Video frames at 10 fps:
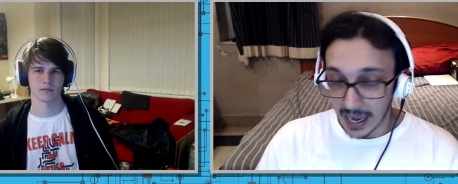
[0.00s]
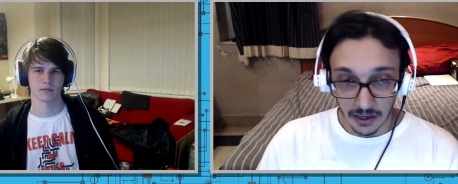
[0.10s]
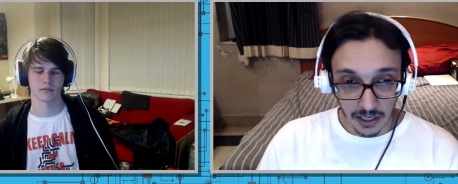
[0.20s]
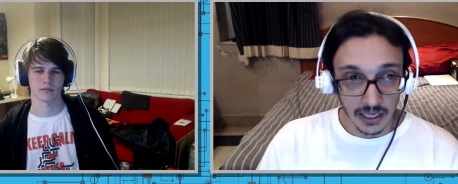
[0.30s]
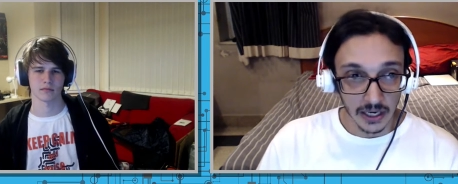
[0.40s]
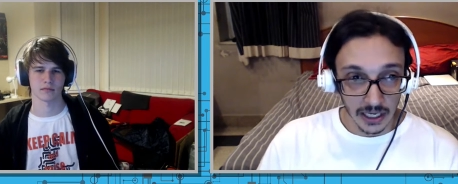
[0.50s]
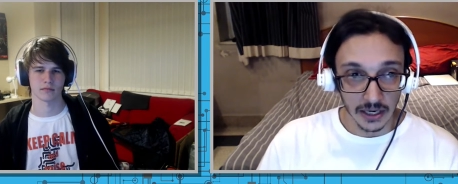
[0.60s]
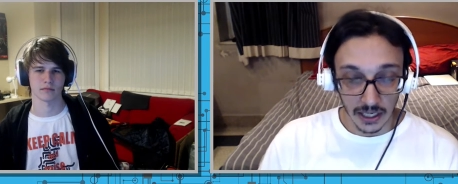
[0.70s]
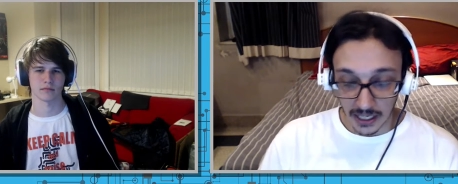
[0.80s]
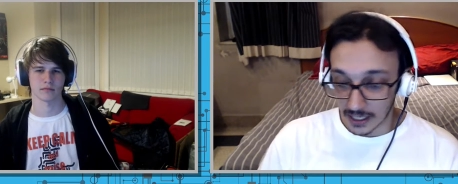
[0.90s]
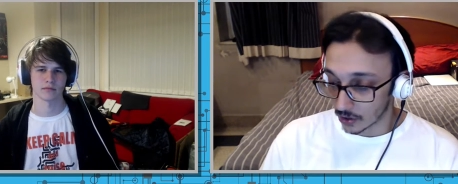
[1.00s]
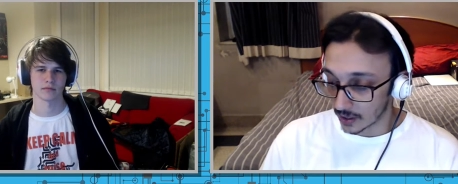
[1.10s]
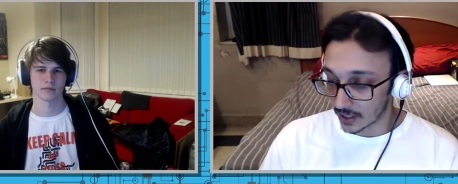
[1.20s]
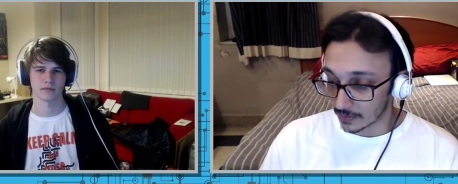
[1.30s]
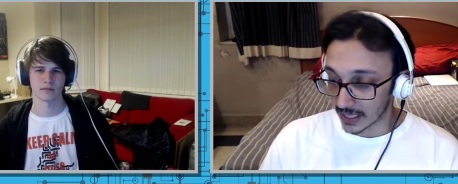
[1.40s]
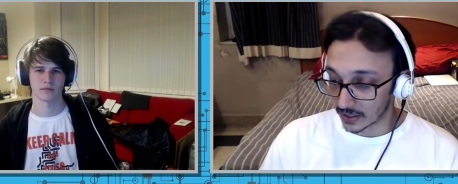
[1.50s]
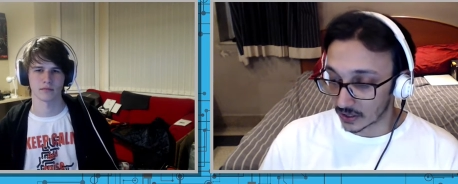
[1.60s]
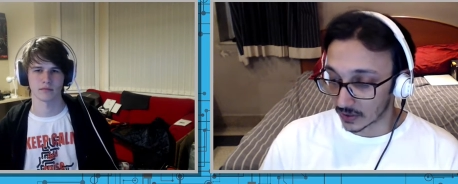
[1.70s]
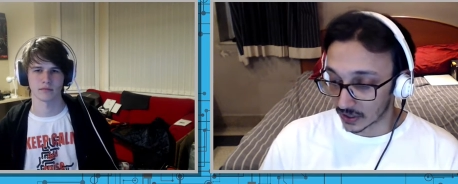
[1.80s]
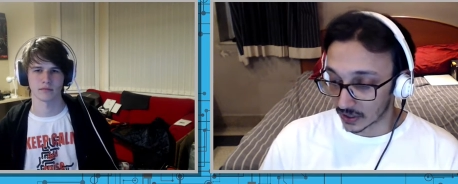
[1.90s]
Speaker 1: I really, really, really enjoyed
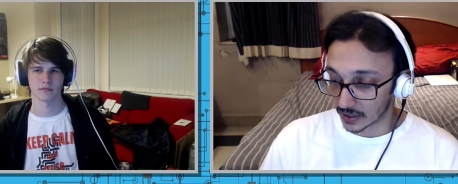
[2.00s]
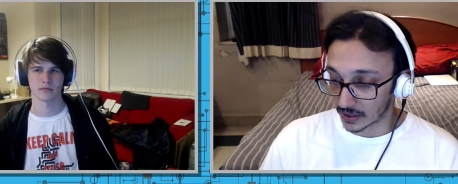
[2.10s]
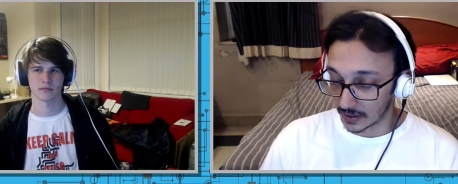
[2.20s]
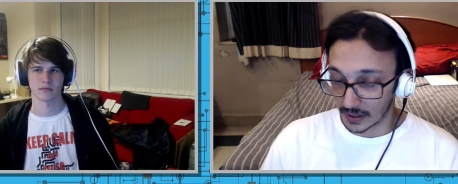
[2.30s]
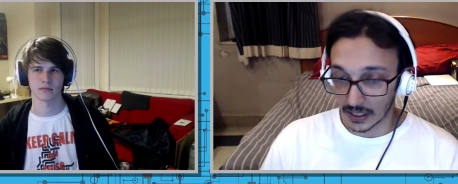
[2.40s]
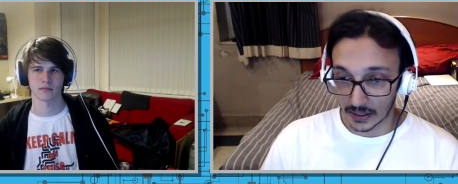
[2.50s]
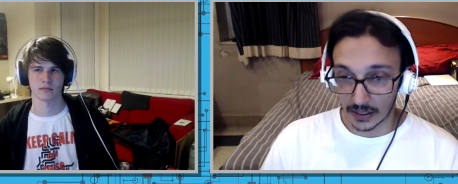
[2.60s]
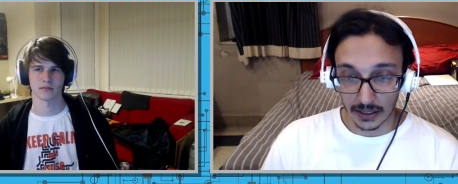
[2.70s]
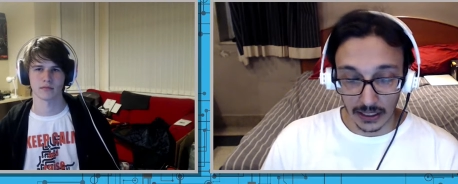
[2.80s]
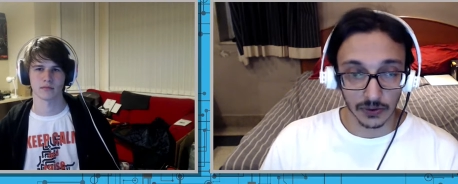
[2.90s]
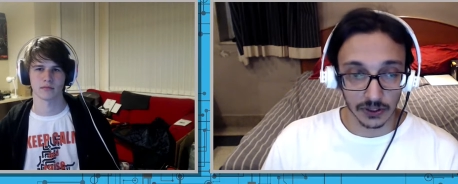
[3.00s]
this match. This was the